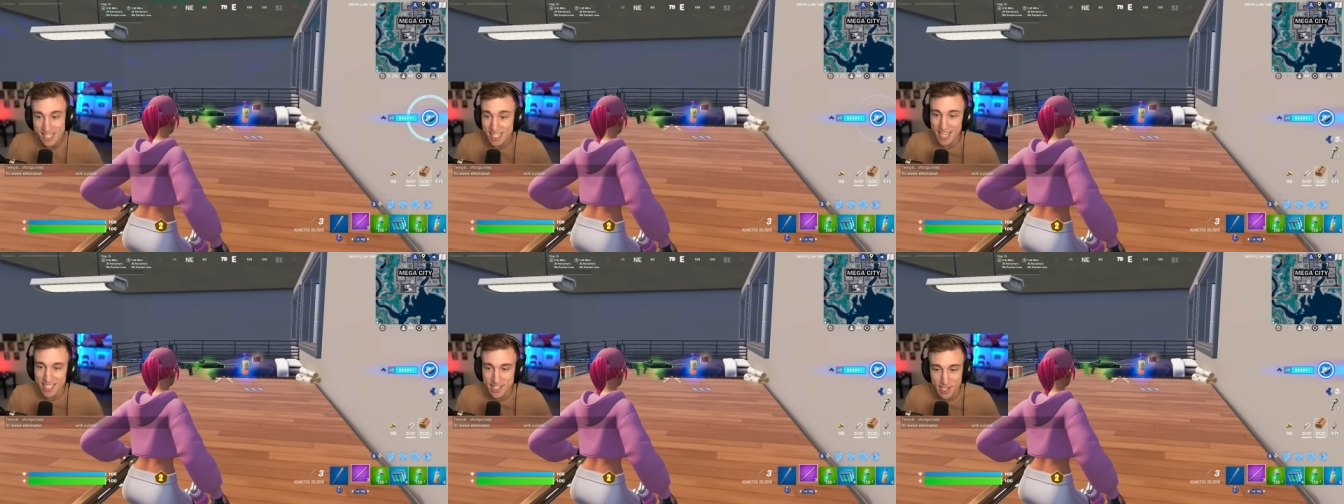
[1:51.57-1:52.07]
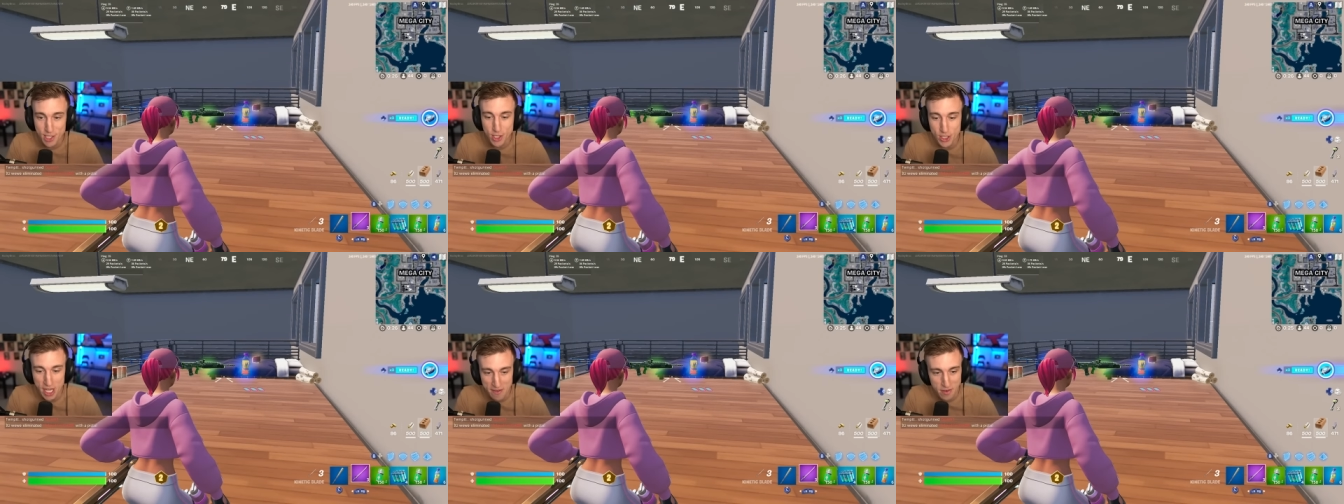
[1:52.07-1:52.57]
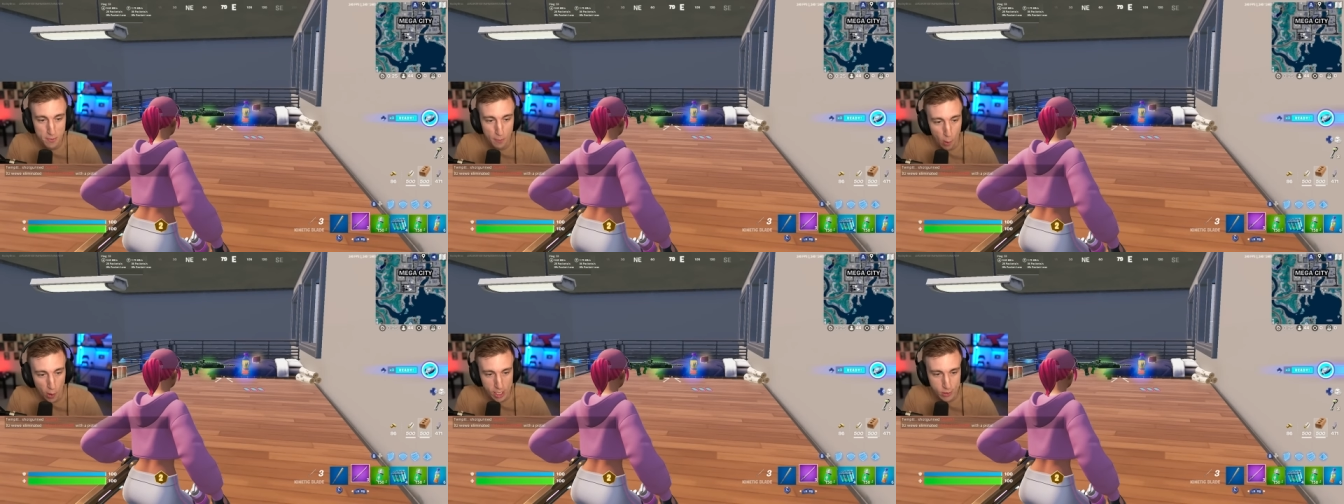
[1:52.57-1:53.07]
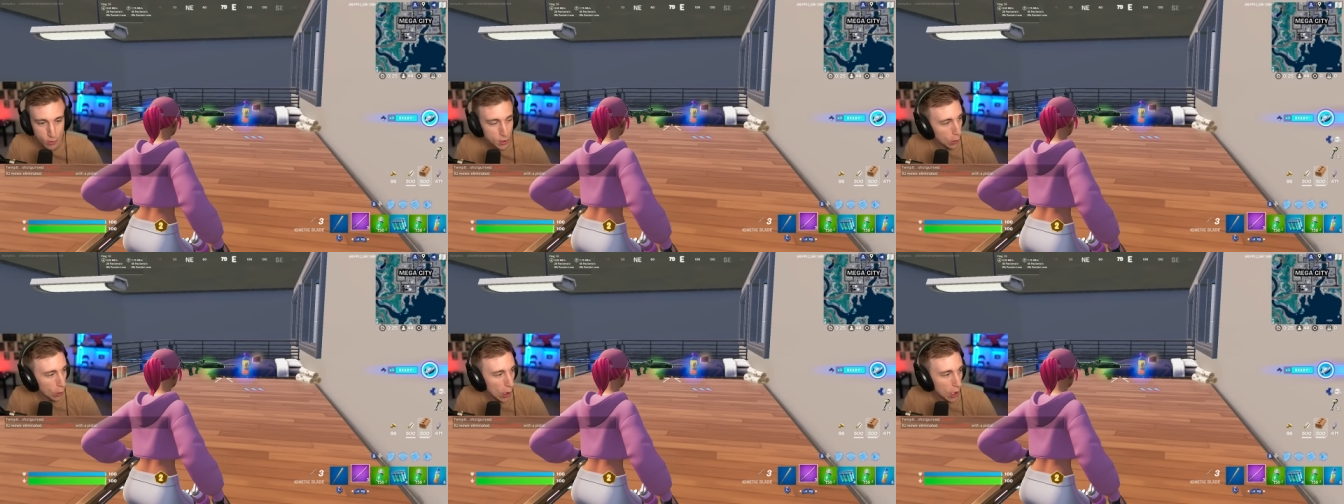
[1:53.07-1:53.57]
67 points was
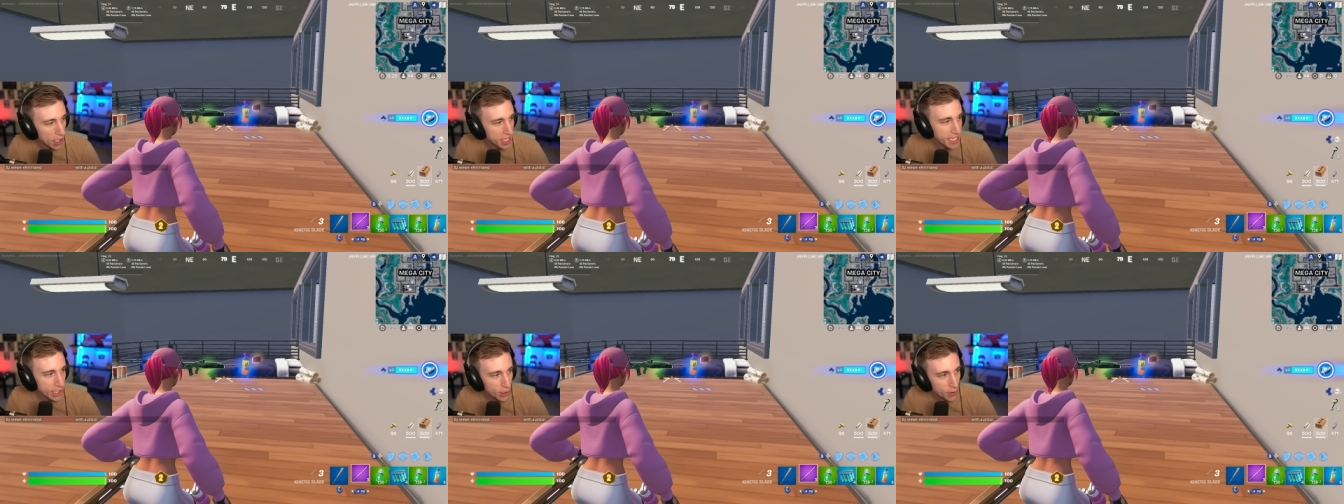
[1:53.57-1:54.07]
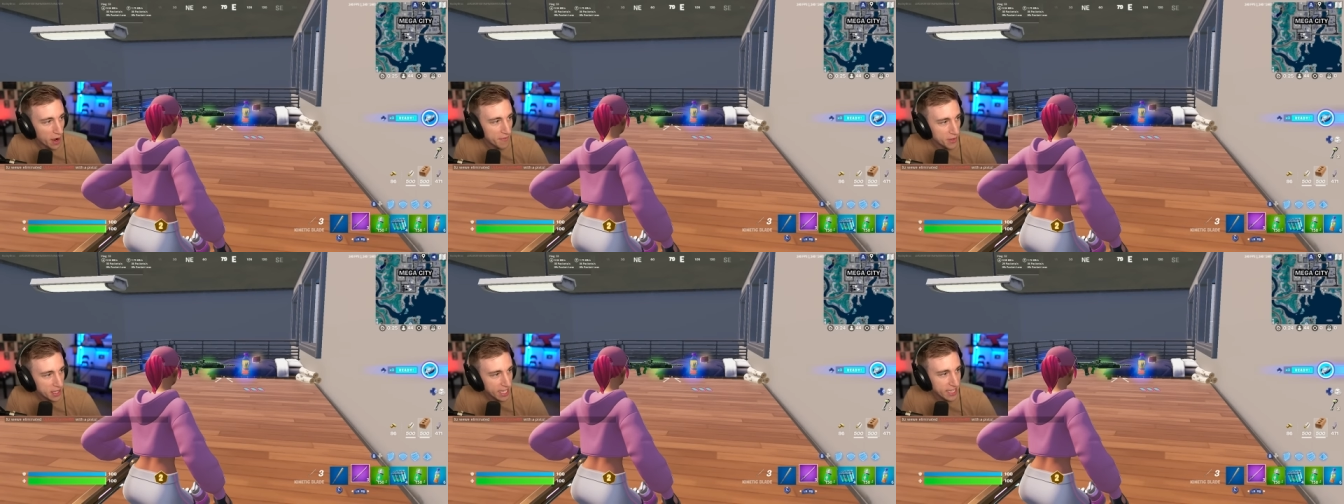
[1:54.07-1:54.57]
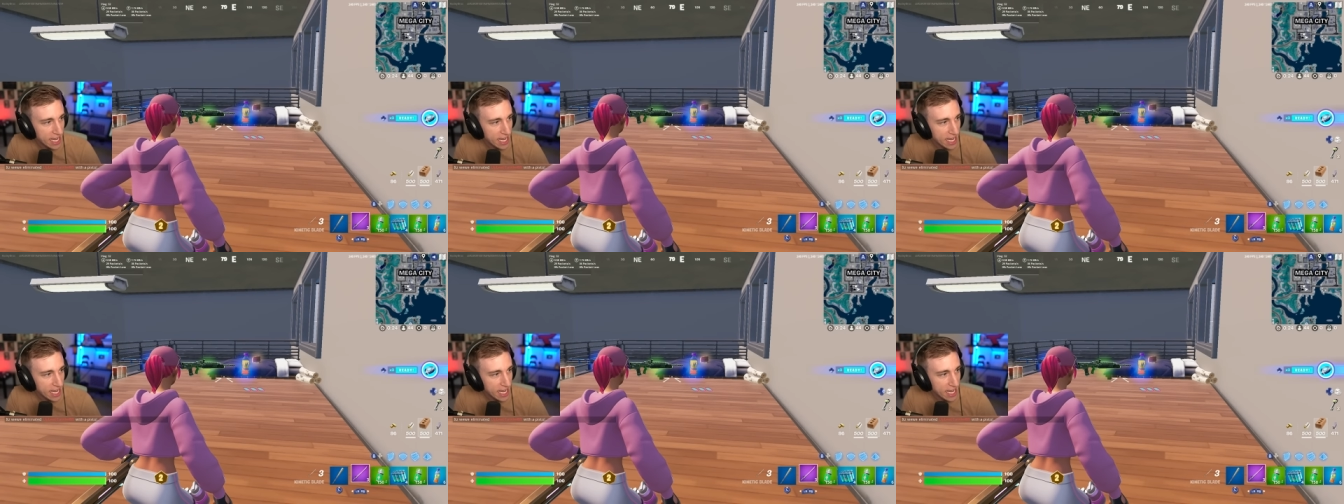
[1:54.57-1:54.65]
qual on EU. I feel like